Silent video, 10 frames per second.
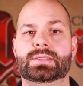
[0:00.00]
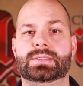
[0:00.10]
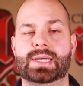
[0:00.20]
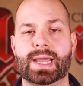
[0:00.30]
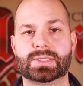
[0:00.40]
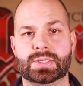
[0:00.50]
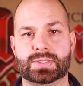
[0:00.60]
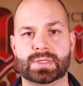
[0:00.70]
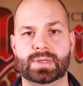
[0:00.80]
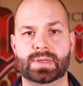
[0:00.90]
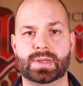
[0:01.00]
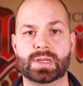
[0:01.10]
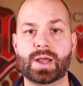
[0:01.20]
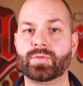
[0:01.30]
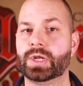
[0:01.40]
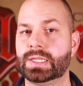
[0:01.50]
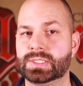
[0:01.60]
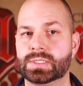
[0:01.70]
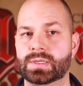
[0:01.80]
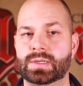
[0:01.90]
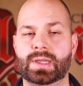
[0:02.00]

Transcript: taxes, governance,